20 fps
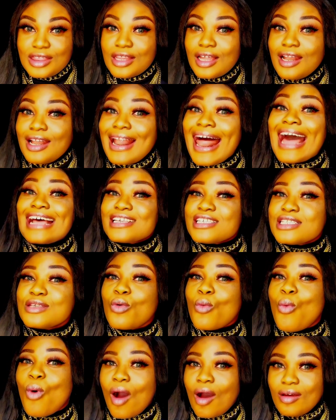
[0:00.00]
The
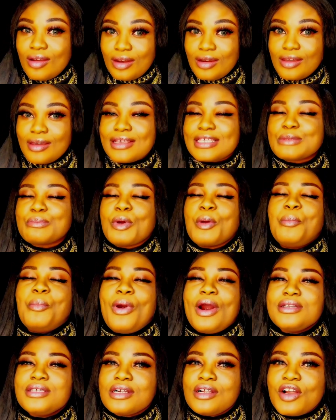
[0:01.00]
last one is my
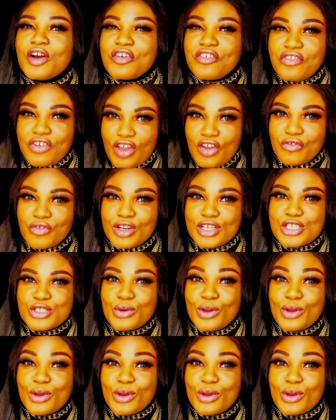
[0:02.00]
particular favorite,